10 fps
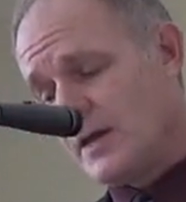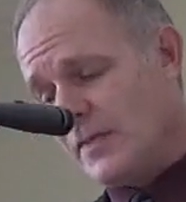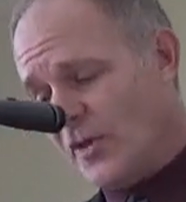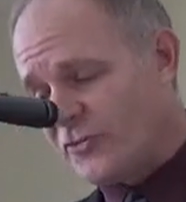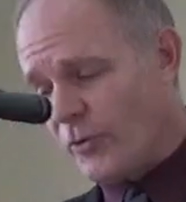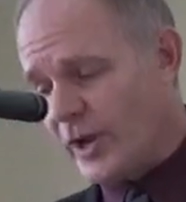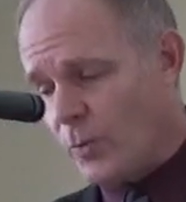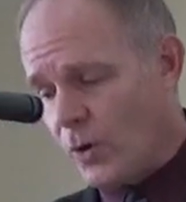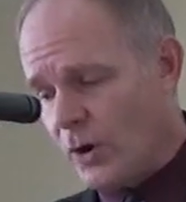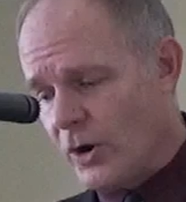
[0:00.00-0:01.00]
This Greek
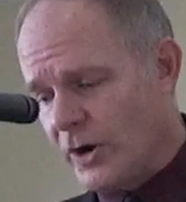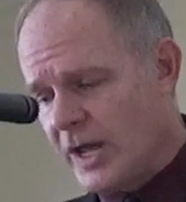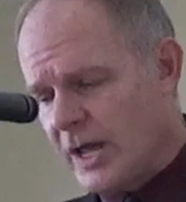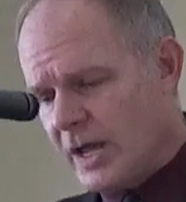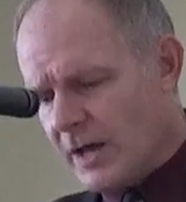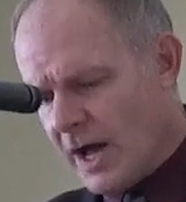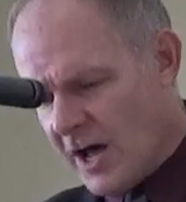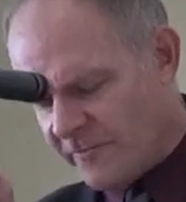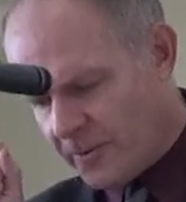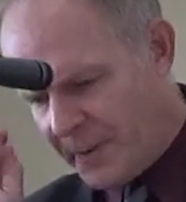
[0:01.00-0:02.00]
word
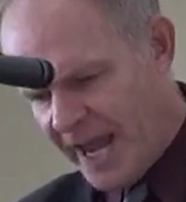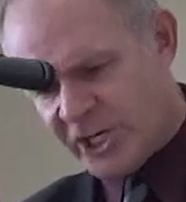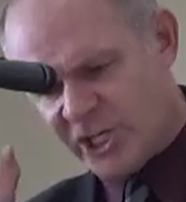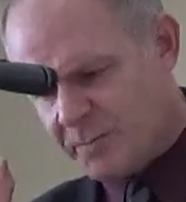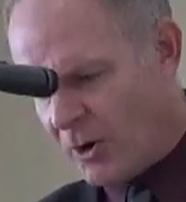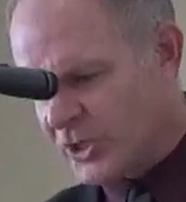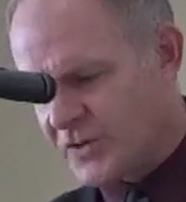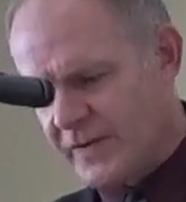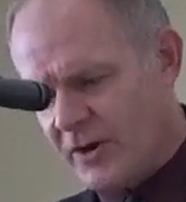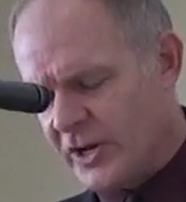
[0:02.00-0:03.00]
uh, for patience,
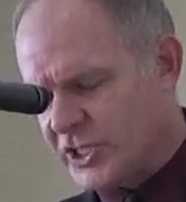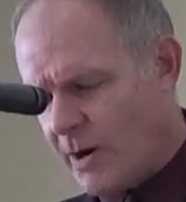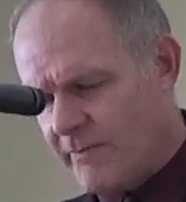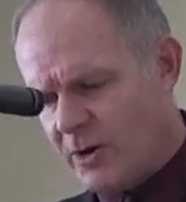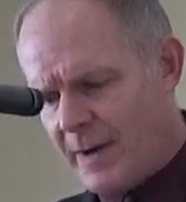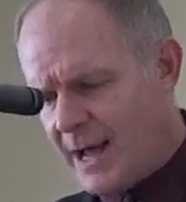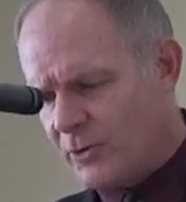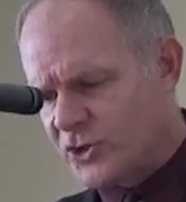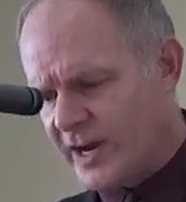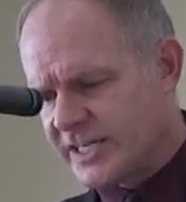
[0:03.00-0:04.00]
perseverance, however your
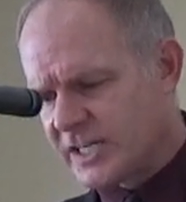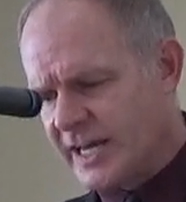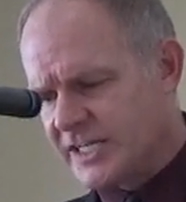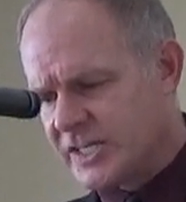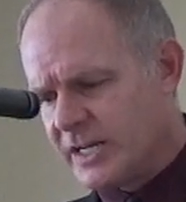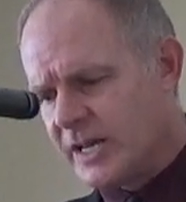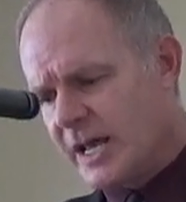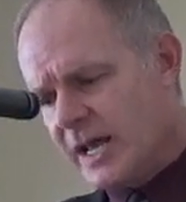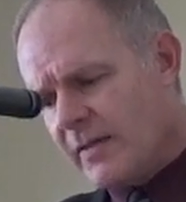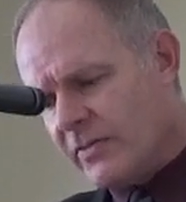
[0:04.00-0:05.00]
Bible translates it.
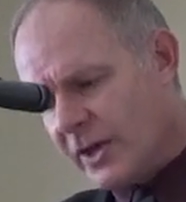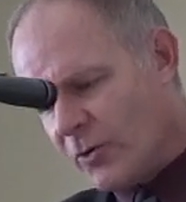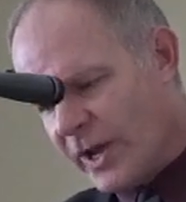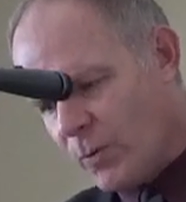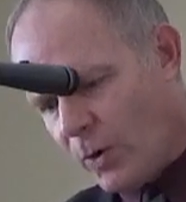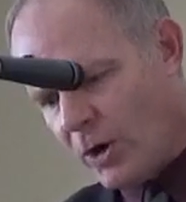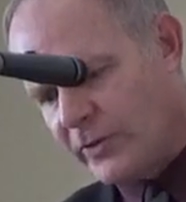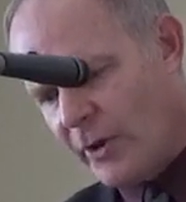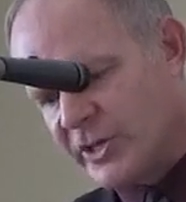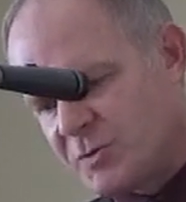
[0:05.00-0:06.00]
The Greek word,
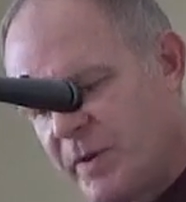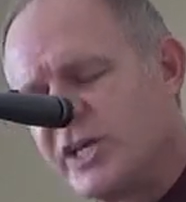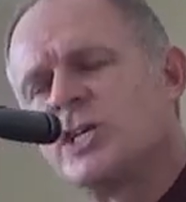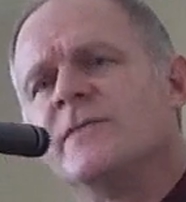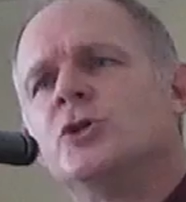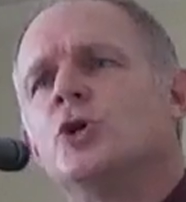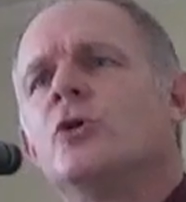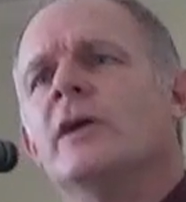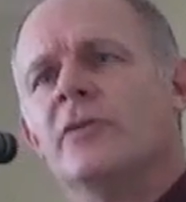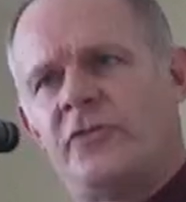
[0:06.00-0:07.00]
though, it speaks of
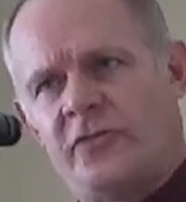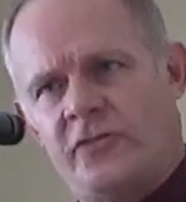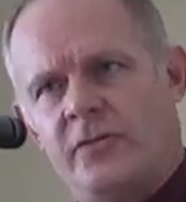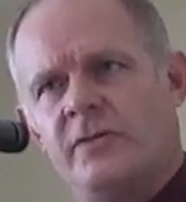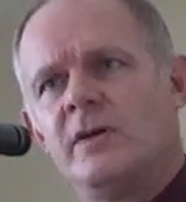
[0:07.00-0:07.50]
endurance.